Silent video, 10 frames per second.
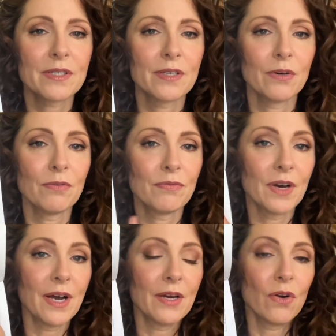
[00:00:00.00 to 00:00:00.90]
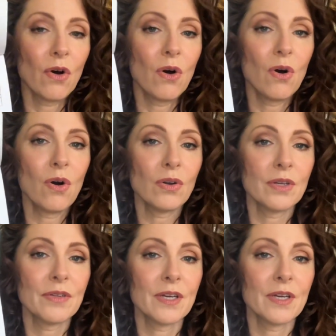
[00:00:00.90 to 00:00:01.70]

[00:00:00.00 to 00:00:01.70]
they'll find all of the